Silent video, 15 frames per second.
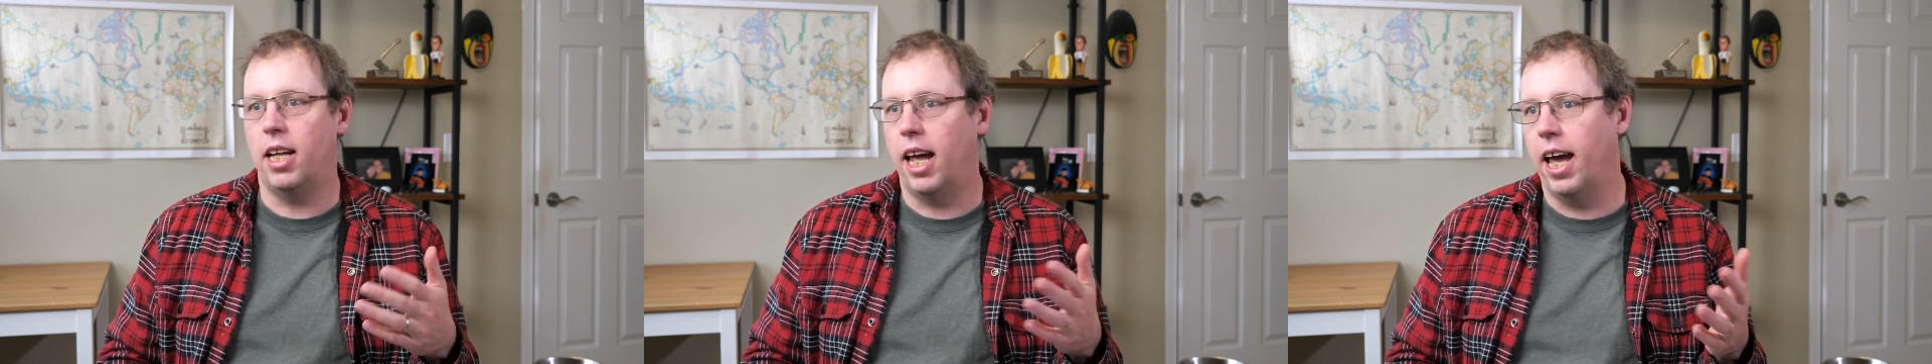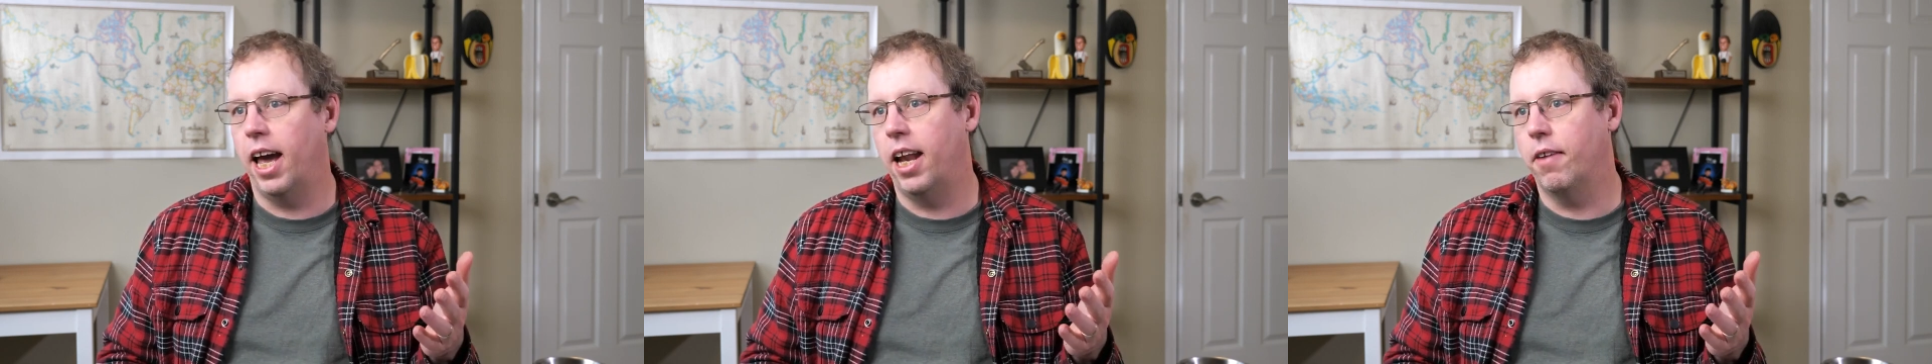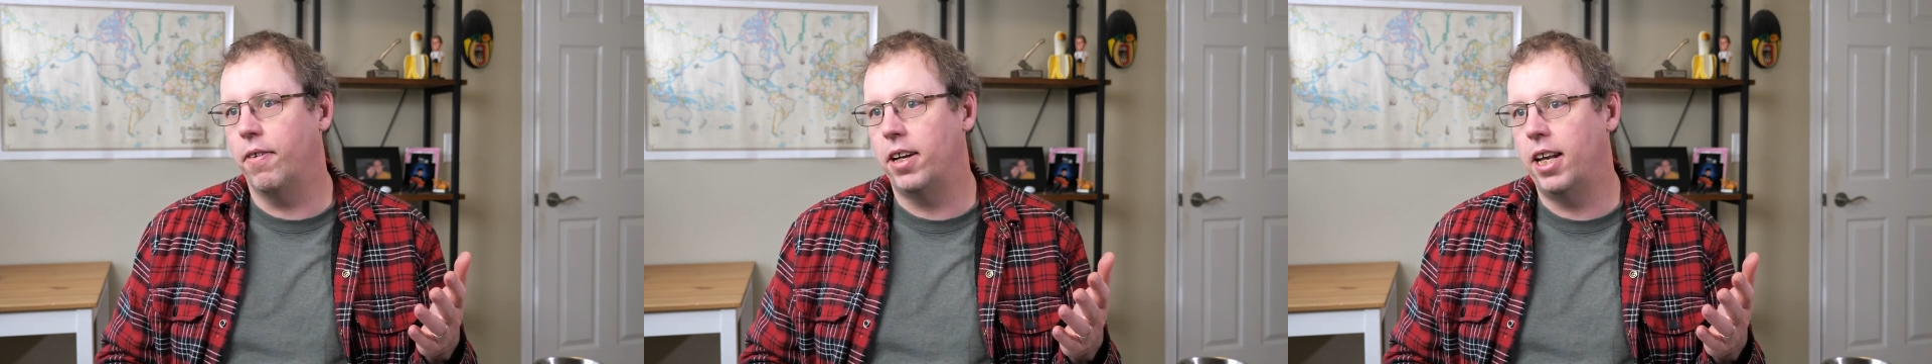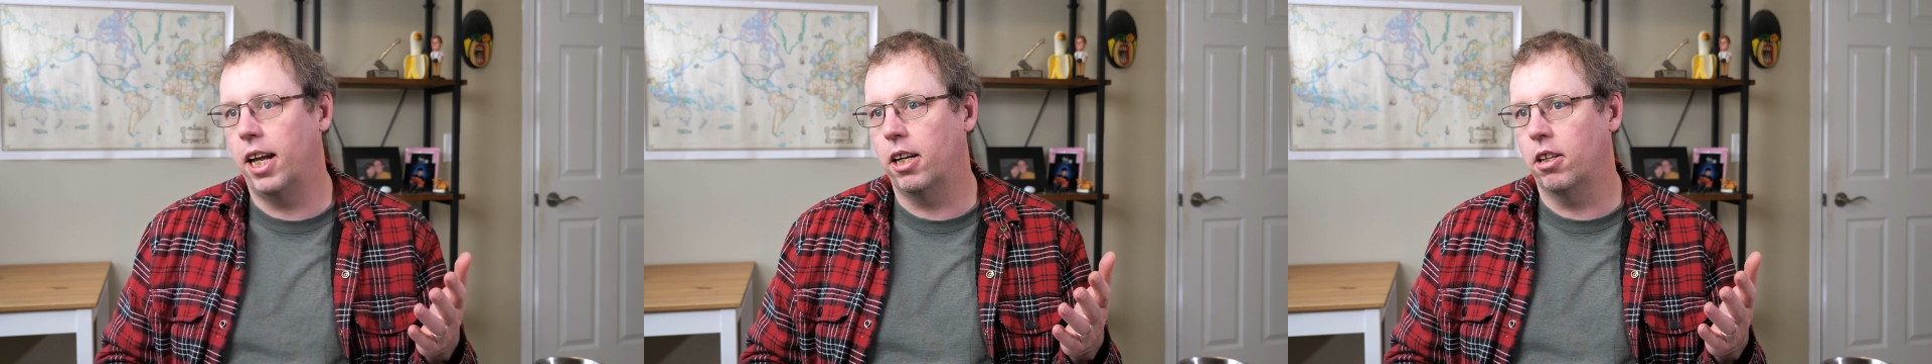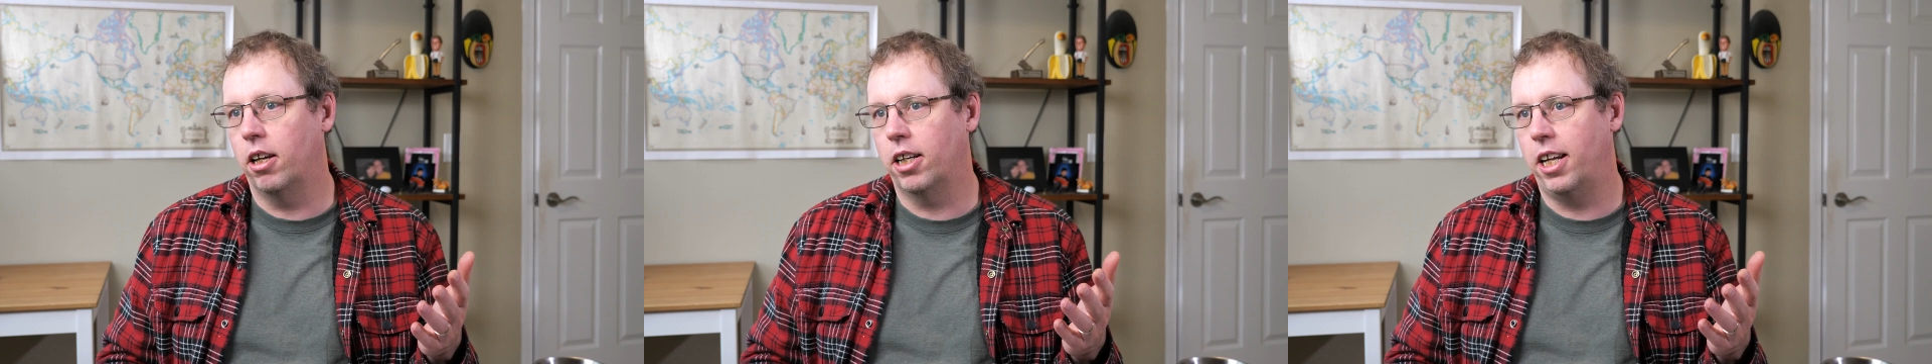And if I
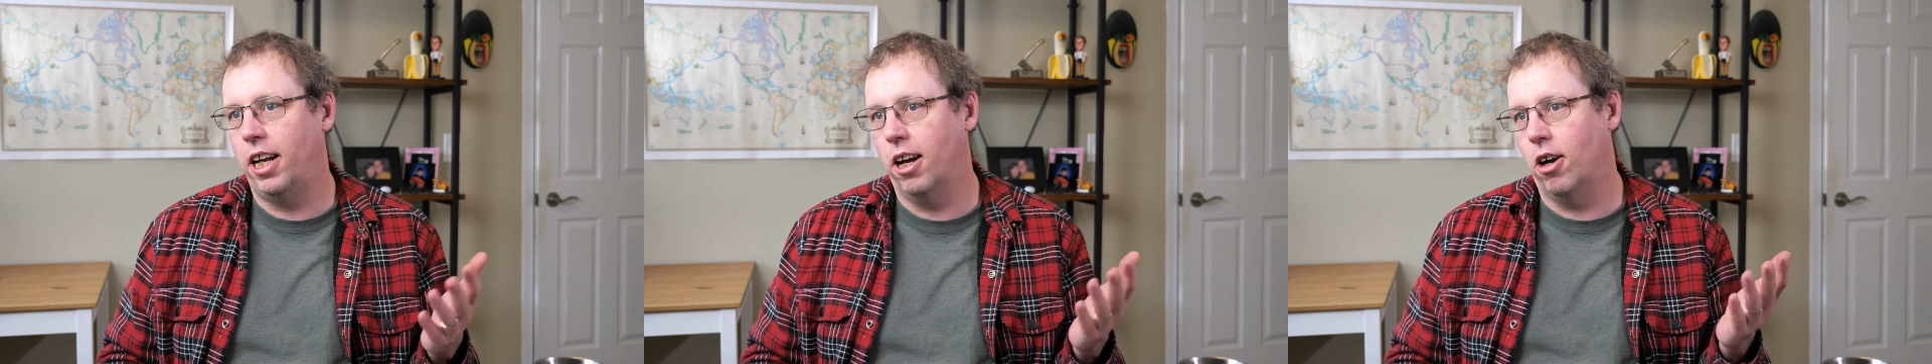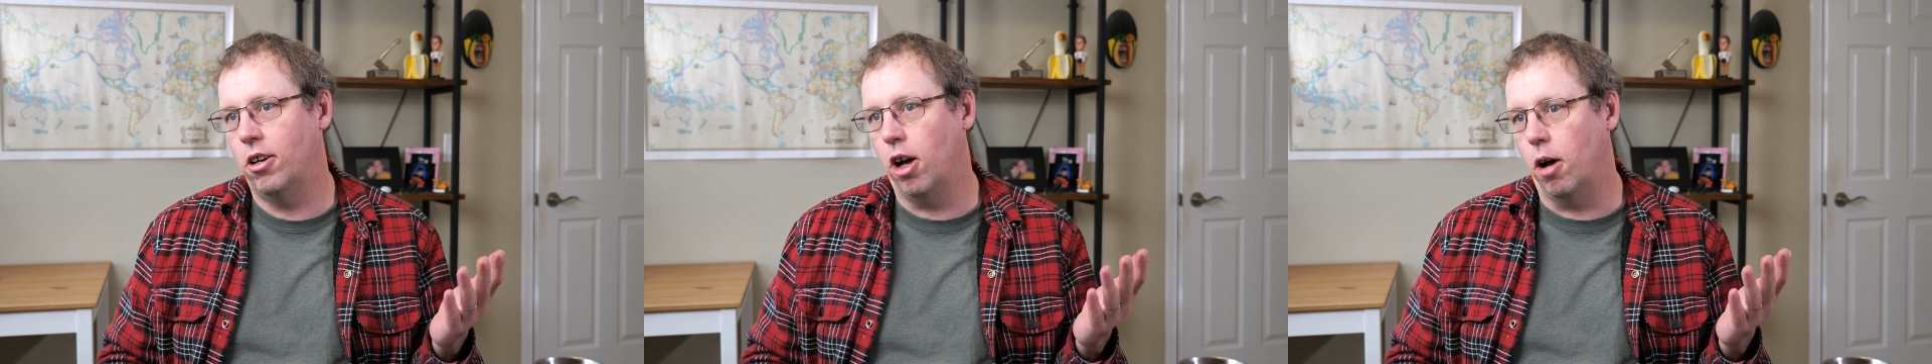take a look here,